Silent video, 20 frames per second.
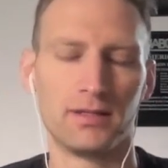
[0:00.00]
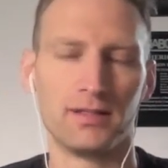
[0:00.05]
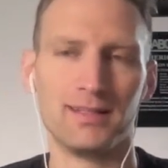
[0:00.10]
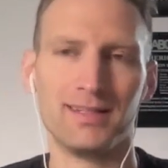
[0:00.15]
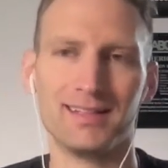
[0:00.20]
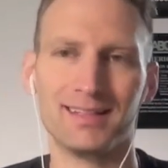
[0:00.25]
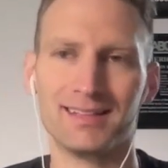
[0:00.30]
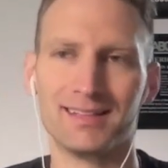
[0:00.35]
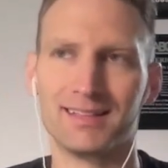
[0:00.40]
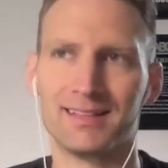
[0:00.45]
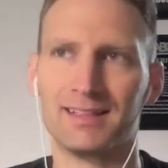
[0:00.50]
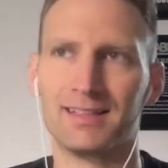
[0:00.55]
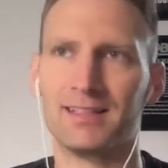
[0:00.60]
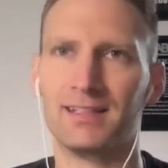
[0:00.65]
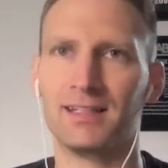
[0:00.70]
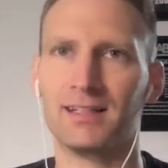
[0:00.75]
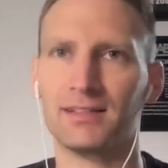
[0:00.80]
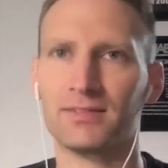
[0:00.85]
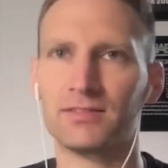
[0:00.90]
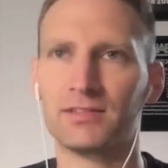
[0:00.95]
It
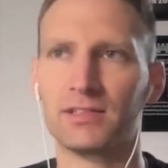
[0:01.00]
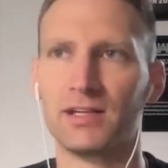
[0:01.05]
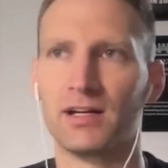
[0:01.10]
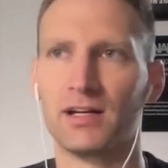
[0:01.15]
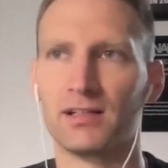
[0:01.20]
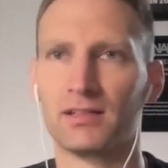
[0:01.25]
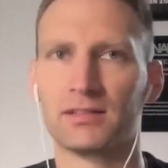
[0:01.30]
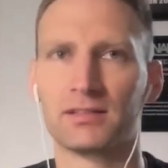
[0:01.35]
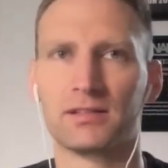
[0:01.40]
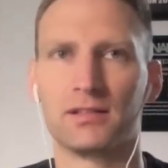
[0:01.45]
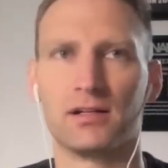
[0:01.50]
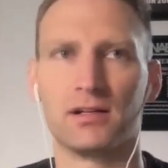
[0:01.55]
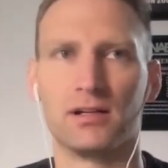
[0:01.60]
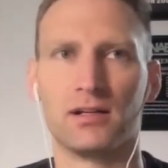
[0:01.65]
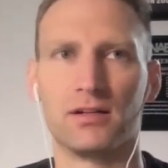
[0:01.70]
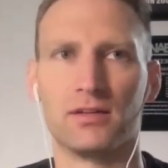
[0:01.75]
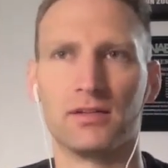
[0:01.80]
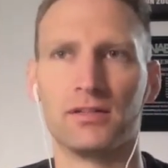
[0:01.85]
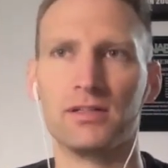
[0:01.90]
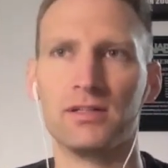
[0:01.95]
gives us
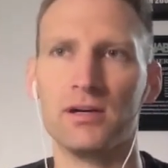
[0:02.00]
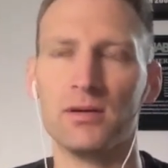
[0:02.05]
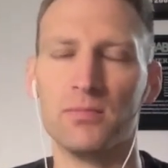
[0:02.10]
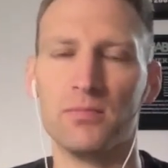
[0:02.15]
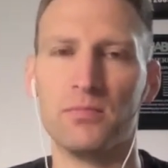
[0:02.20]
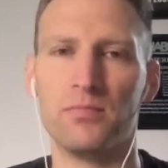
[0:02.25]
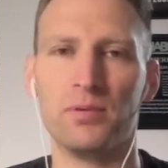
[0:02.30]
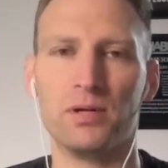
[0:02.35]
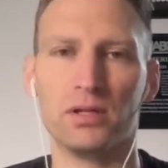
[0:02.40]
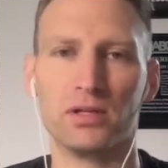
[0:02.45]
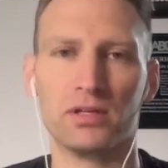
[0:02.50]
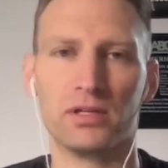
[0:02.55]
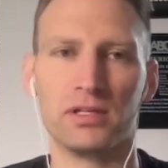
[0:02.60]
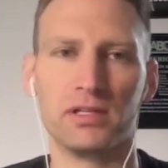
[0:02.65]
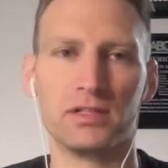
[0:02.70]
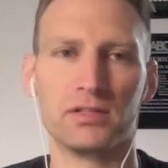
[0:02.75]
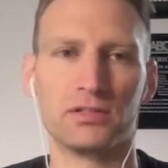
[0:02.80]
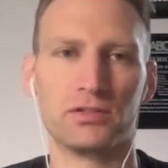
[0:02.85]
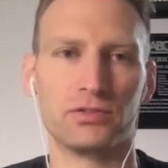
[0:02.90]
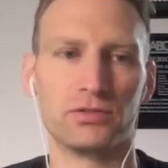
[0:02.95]
the
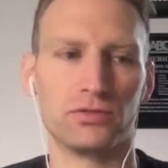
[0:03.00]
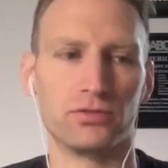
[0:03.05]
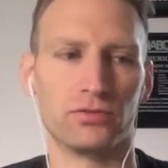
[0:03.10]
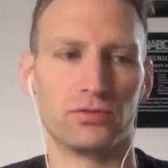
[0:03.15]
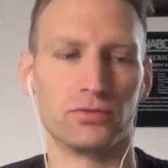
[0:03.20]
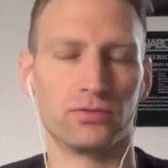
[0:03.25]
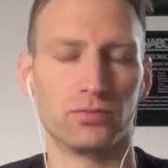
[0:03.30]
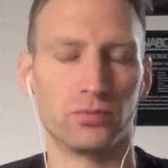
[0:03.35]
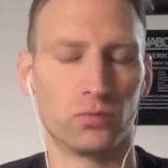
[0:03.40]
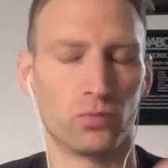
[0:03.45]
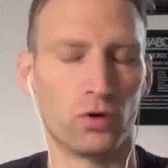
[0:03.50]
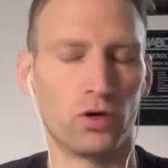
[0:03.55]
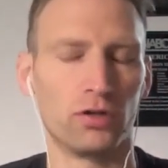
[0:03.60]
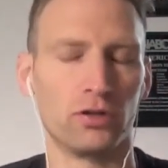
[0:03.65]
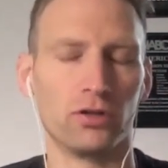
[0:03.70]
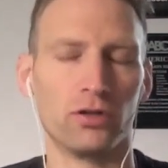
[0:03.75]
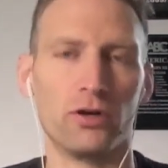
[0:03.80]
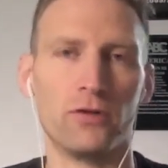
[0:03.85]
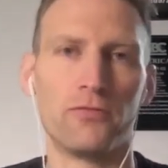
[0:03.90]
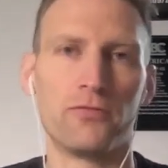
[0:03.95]
ability to,
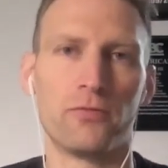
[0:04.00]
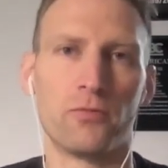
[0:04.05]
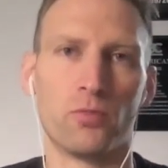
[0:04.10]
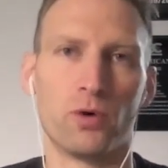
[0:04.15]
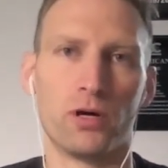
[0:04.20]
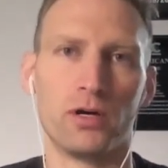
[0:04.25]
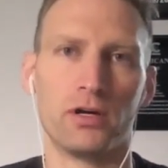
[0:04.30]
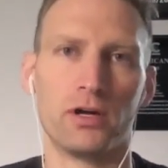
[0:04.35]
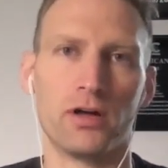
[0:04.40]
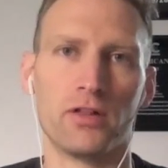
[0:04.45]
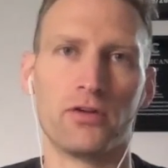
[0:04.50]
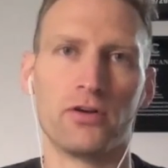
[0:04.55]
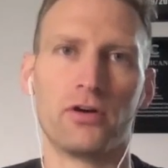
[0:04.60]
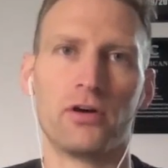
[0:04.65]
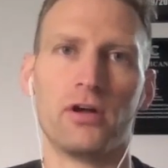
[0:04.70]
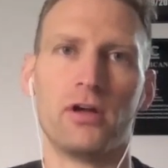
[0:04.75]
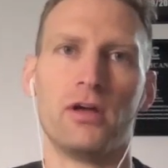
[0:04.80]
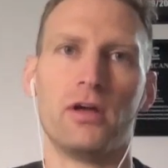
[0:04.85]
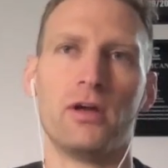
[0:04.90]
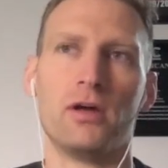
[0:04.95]
one, learn from one
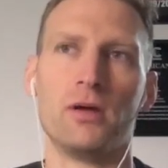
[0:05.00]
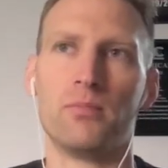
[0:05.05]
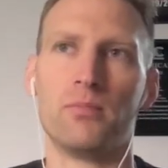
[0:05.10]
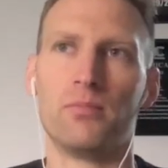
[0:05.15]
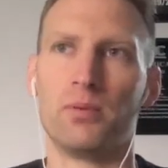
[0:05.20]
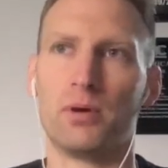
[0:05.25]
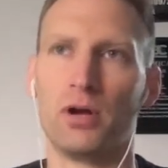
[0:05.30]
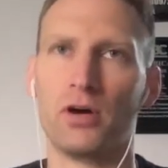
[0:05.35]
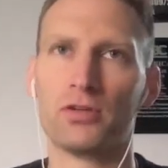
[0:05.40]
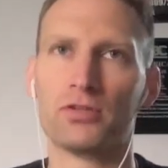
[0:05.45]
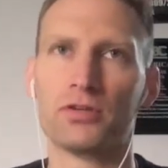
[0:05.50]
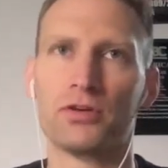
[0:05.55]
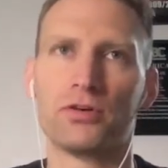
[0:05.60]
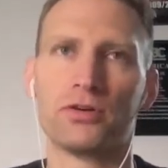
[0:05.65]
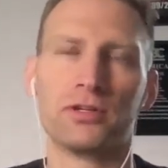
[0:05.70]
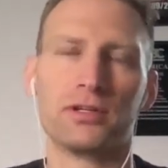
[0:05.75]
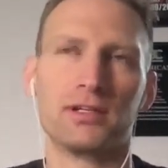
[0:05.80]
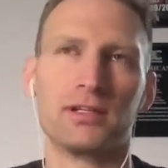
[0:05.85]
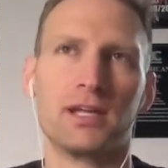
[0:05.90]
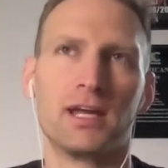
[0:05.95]
another, but also
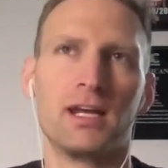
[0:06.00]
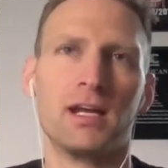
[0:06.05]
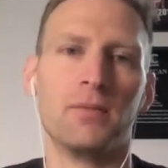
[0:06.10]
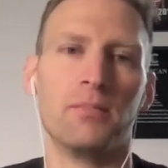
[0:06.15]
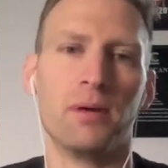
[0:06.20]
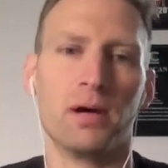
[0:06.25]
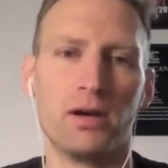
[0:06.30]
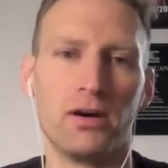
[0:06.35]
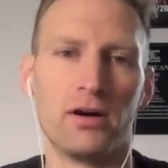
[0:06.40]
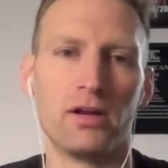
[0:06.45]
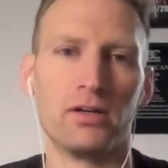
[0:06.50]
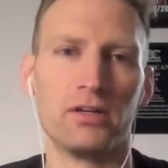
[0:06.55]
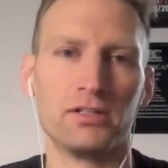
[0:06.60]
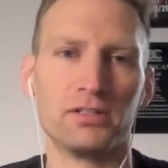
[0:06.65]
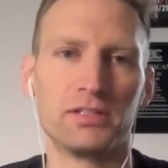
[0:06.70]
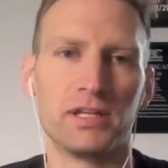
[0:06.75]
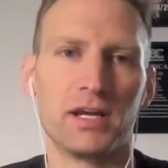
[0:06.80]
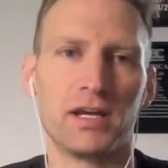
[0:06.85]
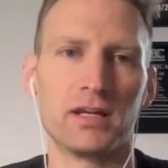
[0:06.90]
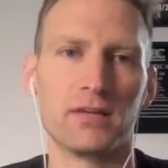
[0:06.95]
gain a better
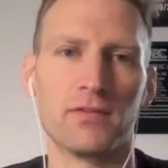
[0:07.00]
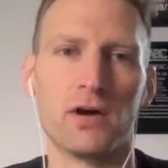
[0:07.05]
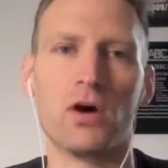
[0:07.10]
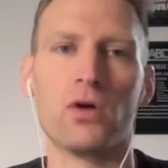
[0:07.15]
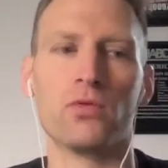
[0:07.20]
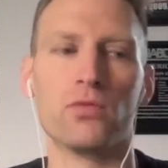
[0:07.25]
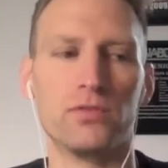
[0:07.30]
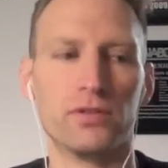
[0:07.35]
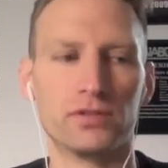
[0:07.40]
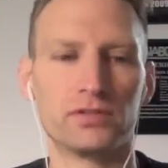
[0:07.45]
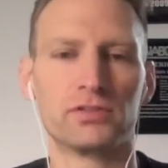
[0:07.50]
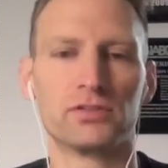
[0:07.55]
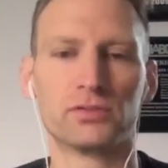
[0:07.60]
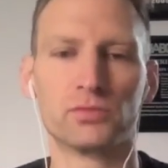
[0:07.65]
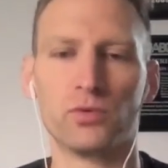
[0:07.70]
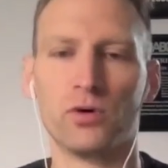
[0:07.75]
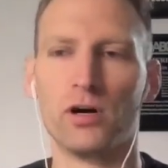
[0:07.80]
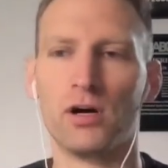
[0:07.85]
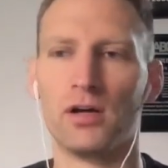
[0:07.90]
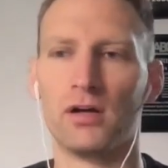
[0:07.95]
understanding. Oh, this is
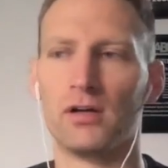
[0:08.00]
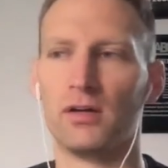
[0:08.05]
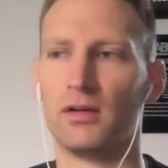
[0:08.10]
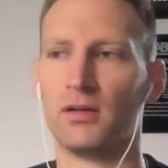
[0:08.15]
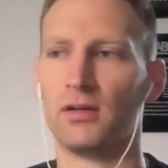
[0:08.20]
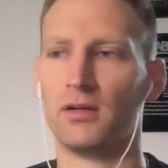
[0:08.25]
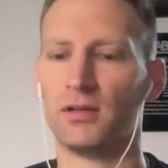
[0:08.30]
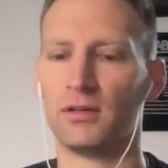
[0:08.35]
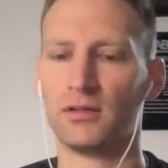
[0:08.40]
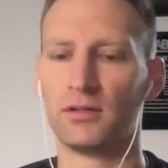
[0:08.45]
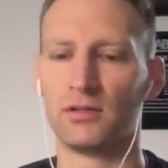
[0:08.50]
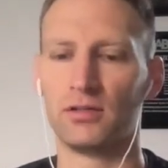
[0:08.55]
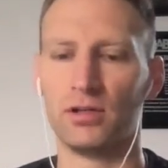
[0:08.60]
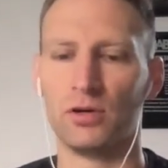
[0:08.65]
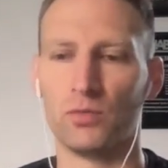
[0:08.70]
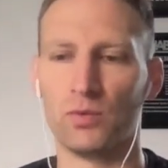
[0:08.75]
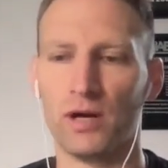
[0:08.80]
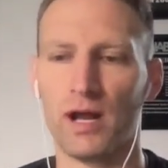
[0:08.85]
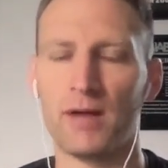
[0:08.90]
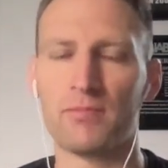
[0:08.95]
what,
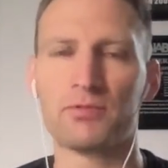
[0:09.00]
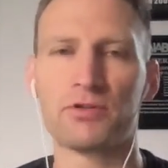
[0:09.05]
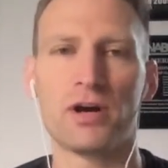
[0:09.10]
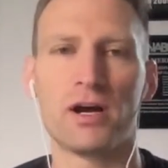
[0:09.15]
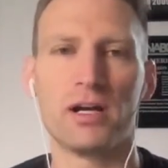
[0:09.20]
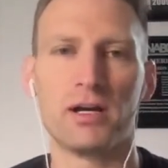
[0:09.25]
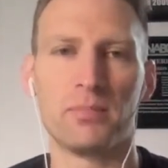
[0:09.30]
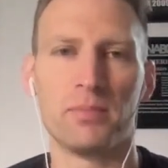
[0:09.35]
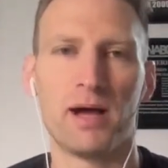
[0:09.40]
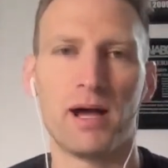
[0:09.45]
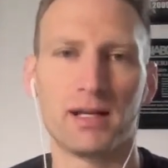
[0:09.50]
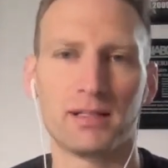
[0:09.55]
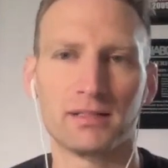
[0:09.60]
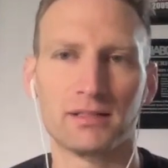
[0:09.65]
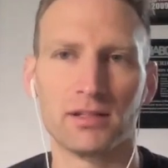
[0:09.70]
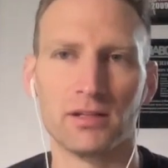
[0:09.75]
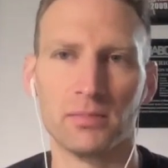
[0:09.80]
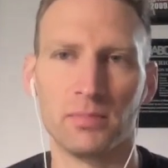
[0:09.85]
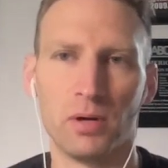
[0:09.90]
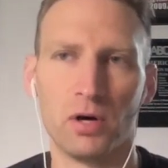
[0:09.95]
when I'm trying to pass
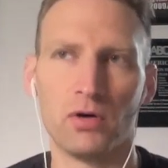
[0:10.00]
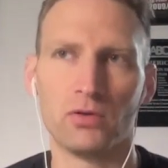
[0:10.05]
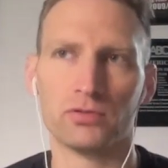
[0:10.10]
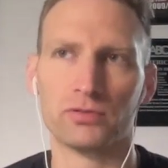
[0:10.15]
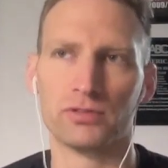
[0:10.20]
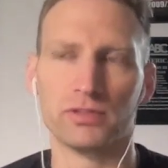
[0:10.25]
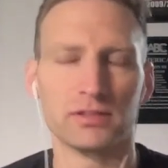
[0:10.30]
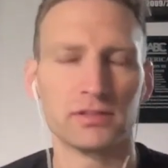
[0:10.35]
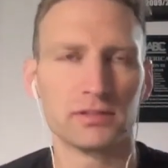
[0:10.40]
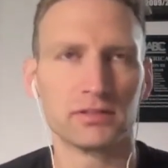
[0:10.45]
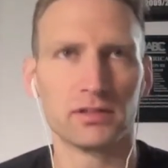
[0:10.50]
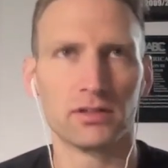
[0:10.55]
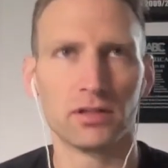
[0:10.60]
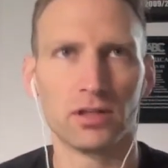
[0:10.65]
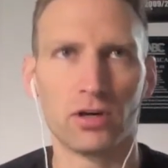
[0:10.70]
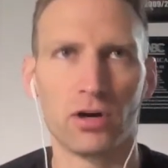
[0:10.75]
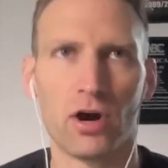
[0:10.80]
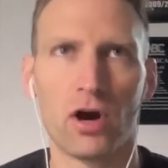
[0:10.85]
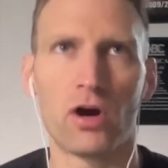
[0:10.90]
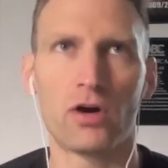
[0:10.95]
to the post, this is a
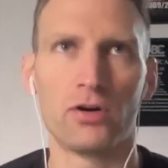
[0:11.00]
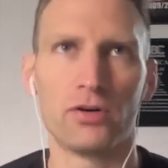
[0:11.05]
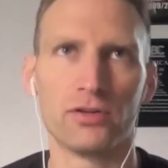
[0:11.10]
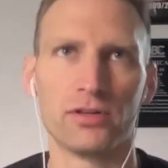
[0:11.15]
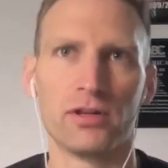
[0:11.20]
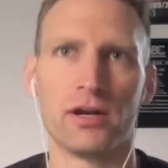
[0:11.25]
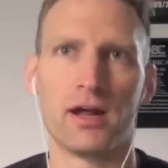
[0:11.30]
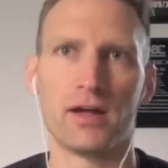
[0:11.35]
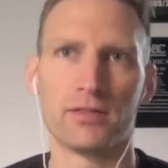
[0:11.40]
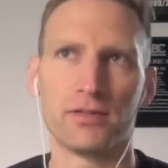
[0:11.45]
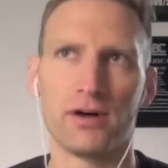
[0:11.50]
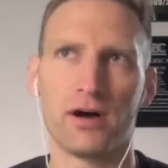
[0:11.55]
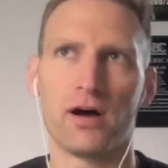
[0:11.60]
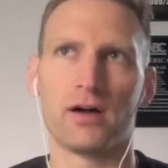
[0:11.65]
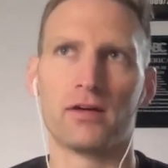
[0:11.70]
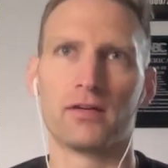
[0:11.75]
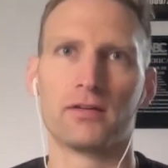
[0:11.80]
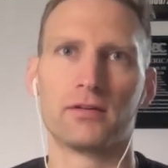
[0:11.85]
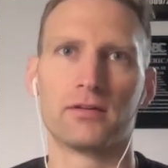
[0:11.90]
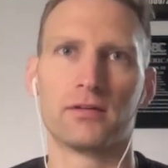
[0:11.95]
little harder than I
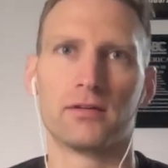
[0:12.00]
thought.